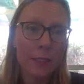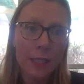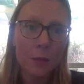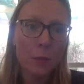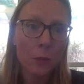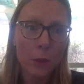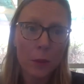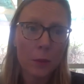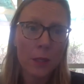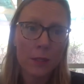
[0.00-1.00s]
need to be
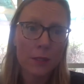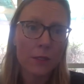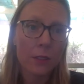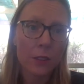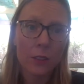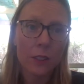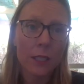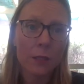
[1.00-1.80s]
women, peace, and security.